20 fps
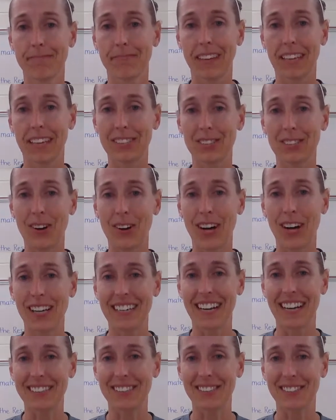Let's go ahead and
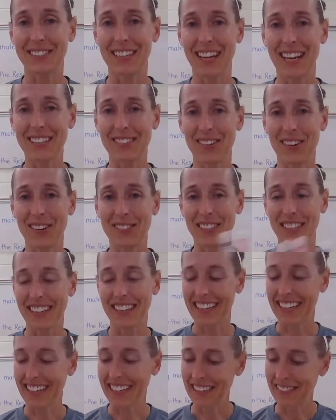exercise while we're
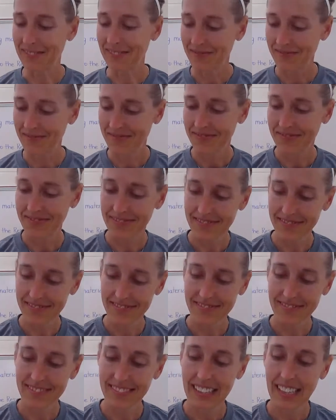thinking. We're
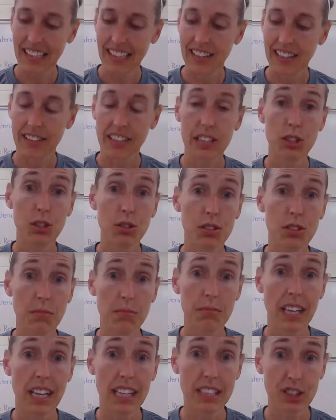going to do some
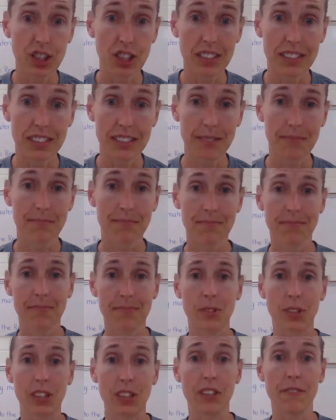lunges.
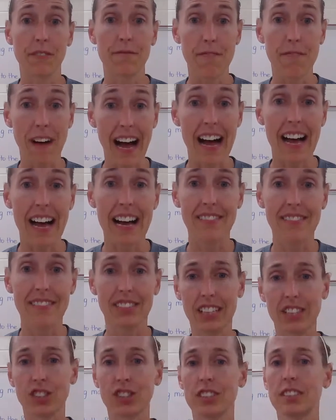We're going to do 5
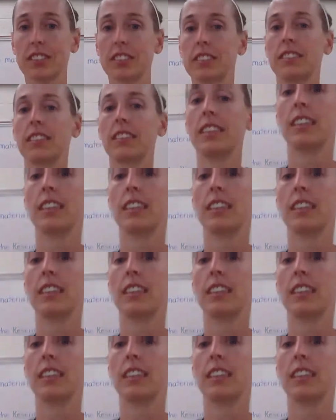lunges. So